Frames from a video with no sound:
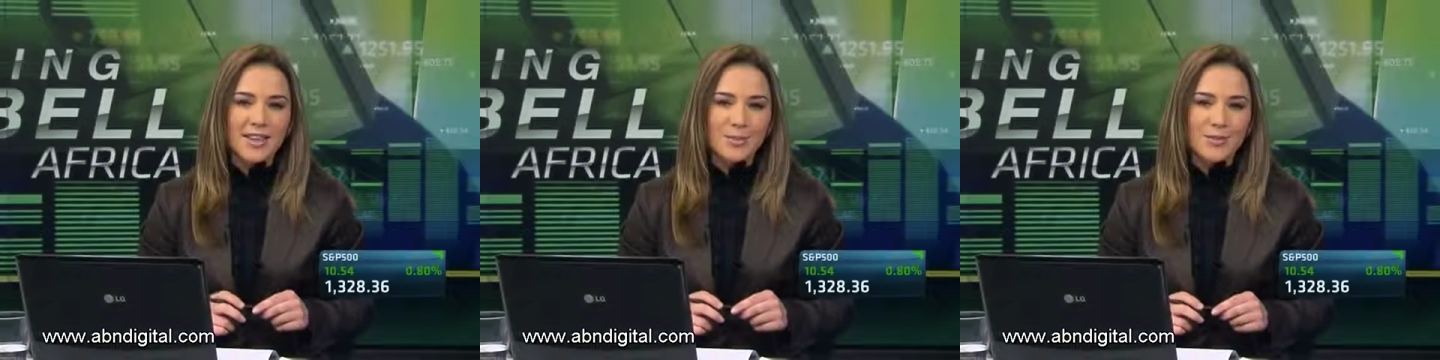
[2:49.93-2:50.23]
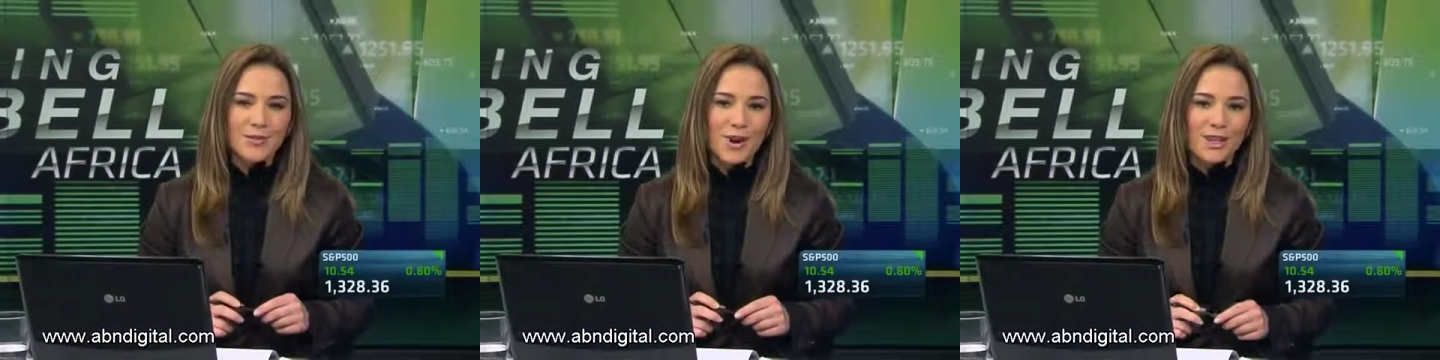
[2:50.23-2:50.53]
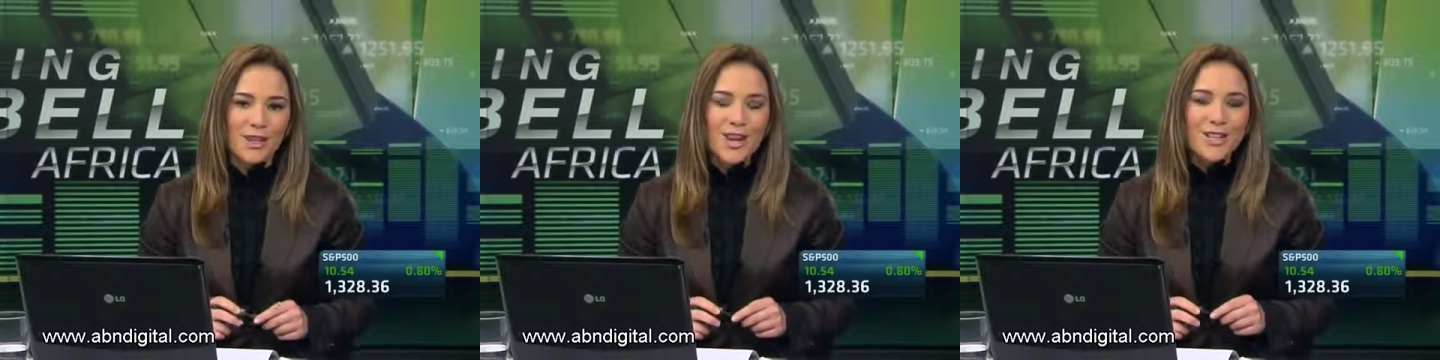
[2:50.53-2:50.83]
Let's move
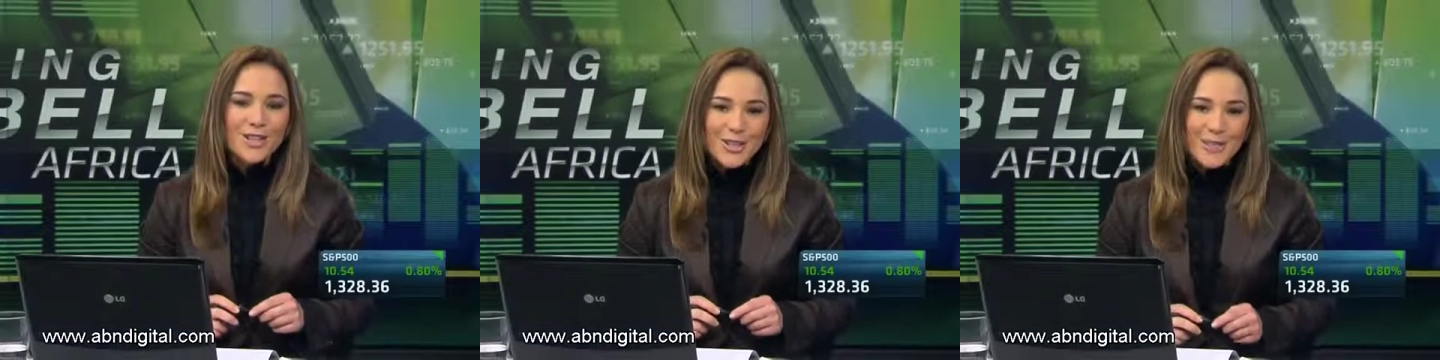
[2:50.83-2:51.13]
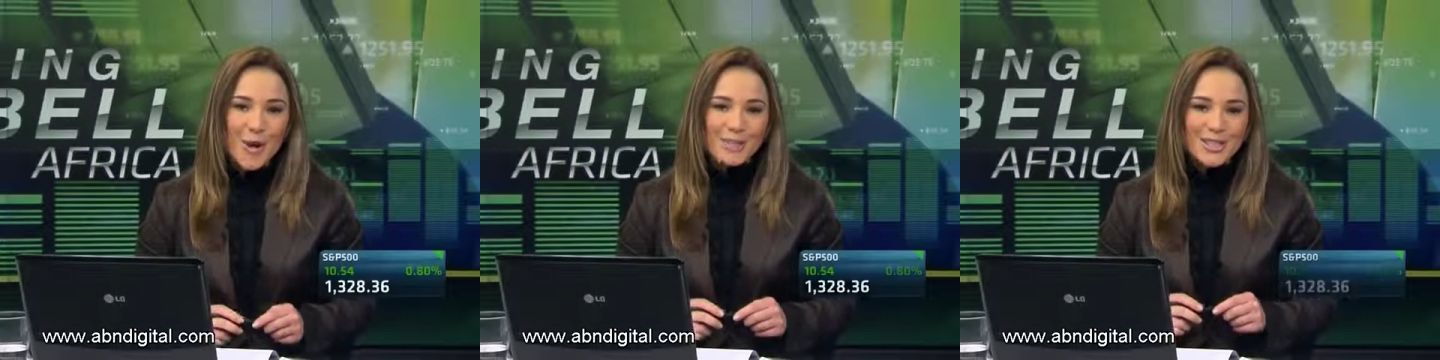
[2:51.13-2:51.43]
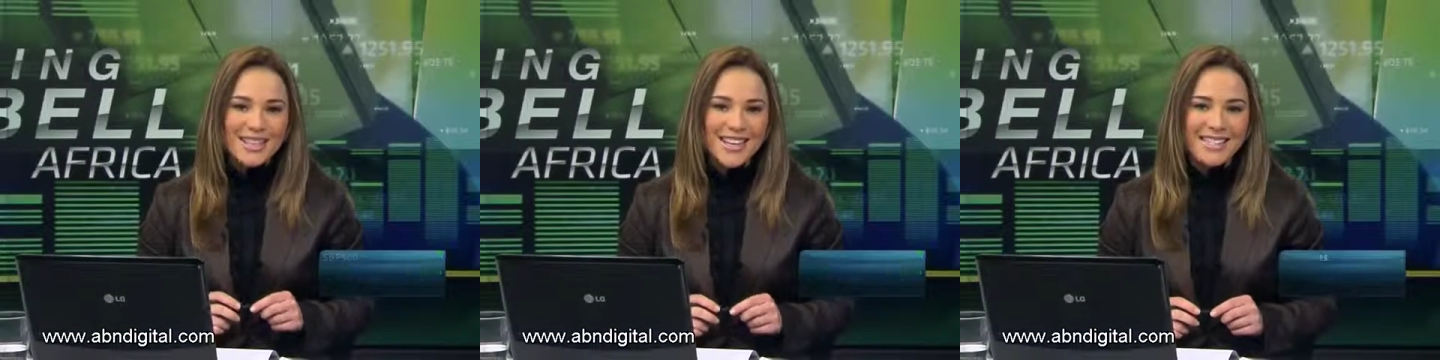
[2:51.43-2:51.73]
on to the
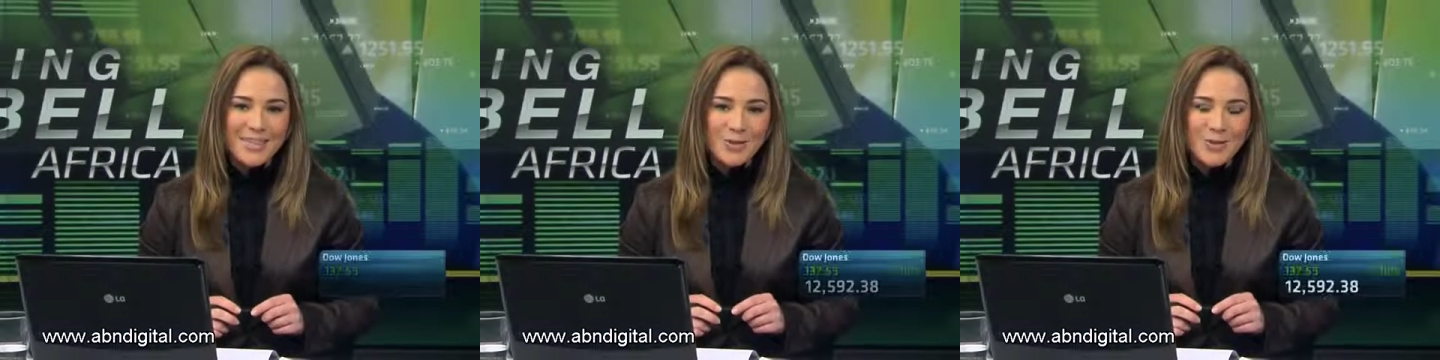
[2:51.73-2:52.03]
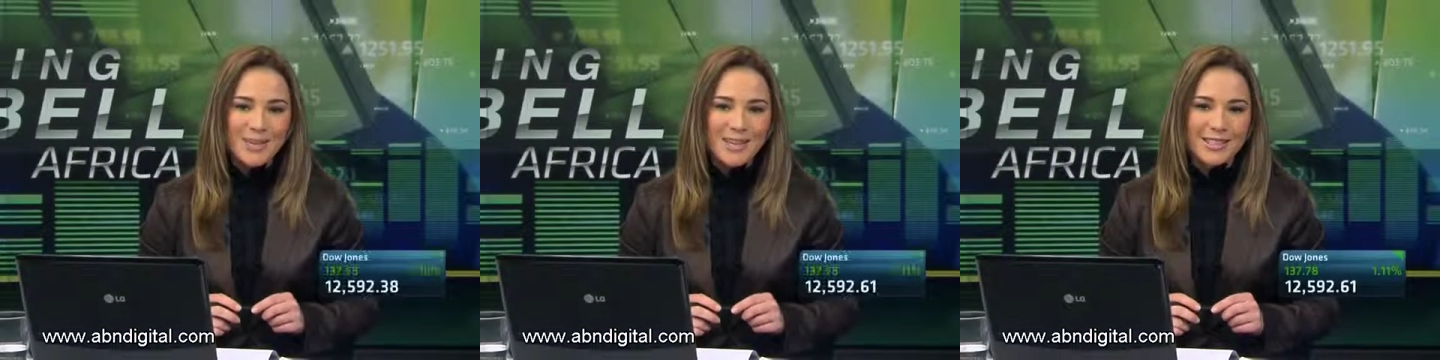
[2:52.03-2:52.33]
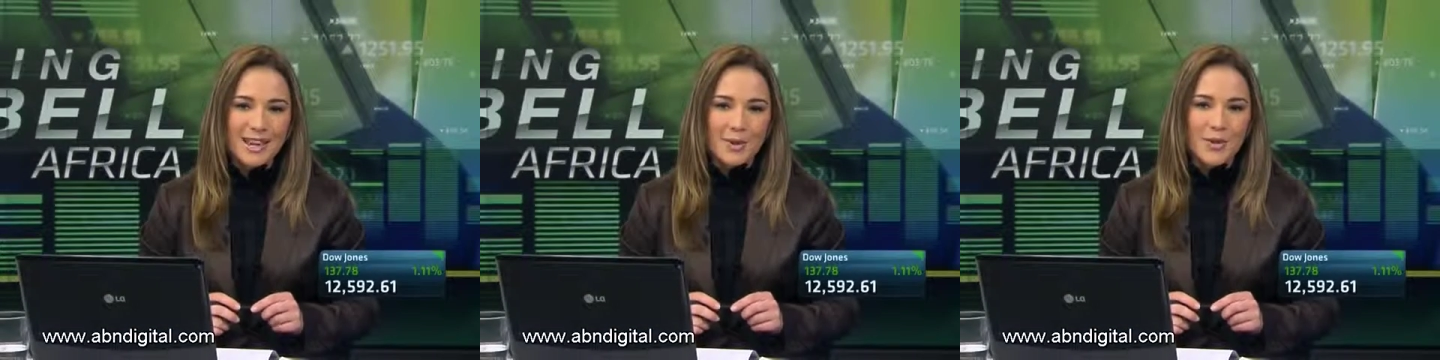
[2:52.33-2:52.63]
property sector. Also
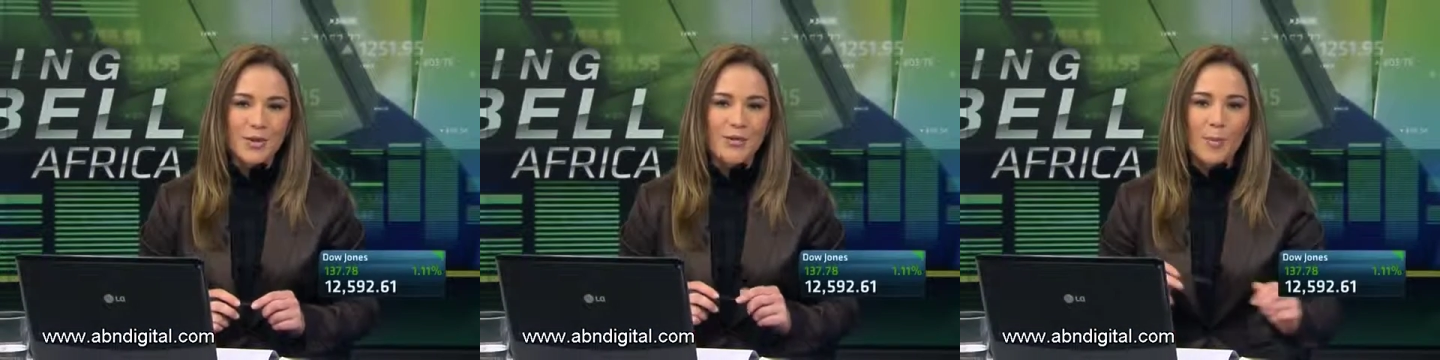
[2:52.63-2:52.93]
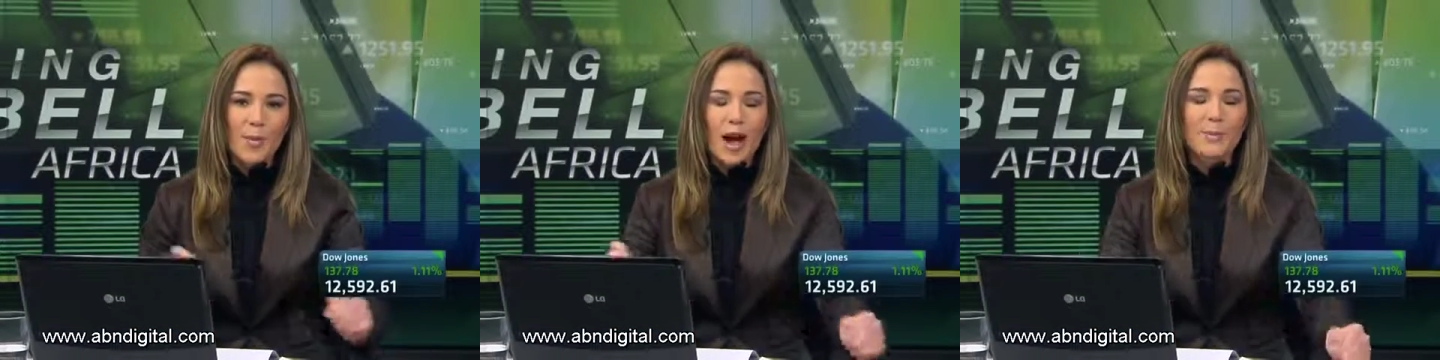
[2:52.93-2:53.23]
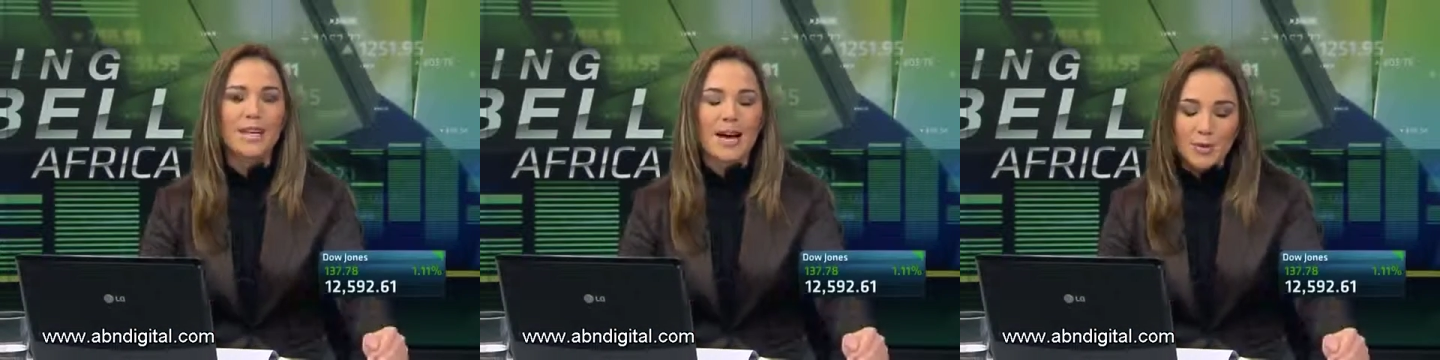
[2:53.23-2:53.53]
results coming through from
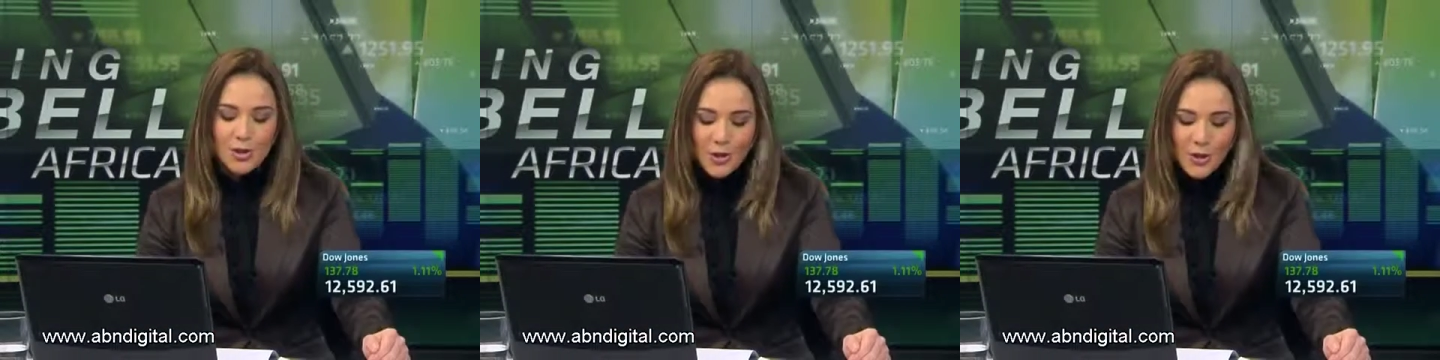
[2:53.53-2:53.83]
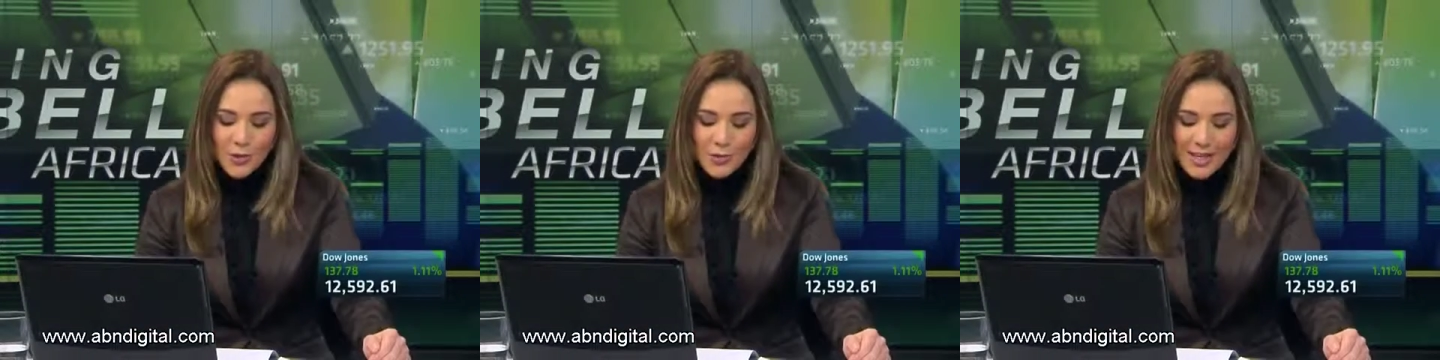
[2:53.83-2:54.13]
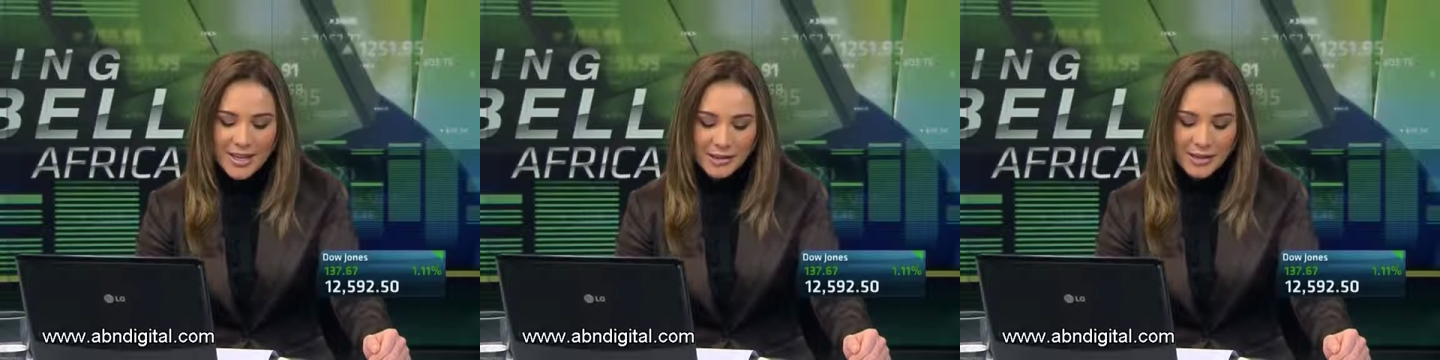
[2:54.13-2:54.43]
PrimeTime during the,
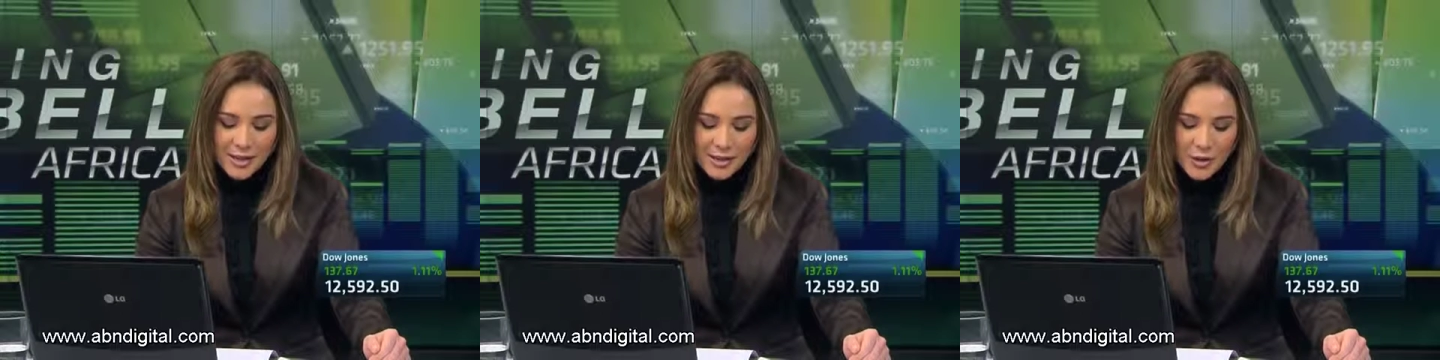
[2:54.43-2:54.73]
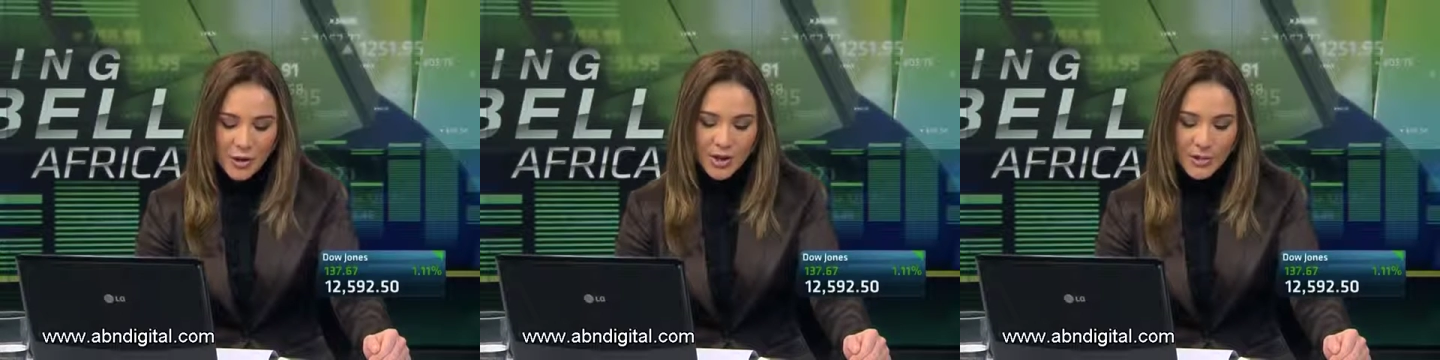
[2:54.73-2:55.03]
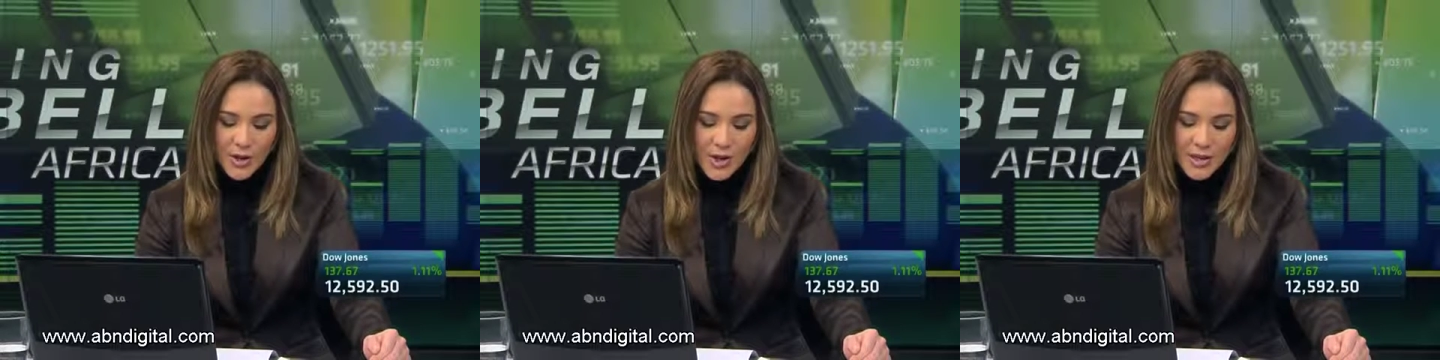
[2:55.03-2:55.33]
re, uh, the during
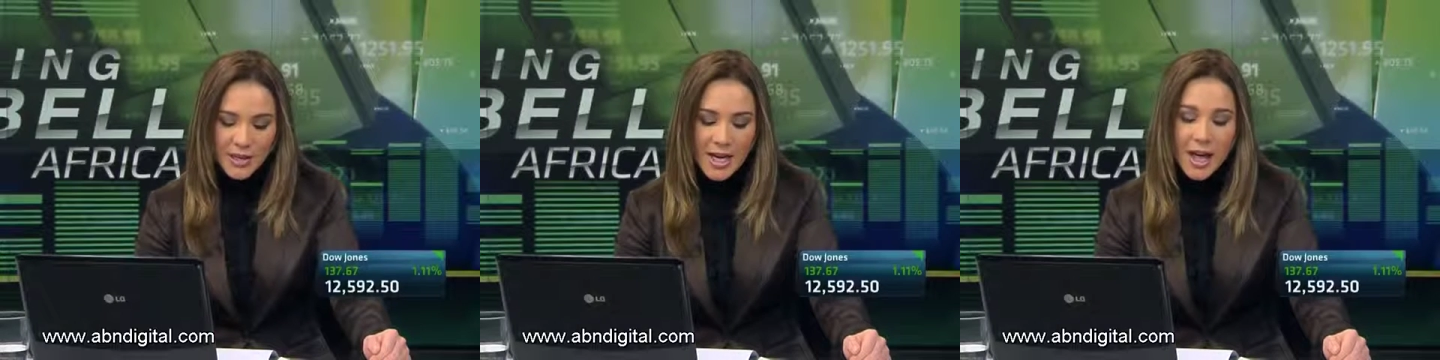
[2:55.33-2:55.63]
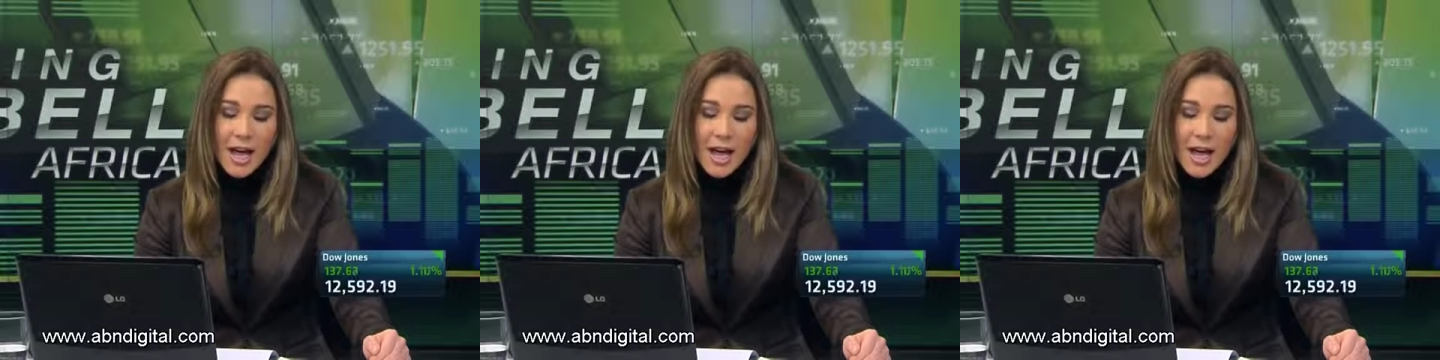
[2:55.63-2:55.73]
the period.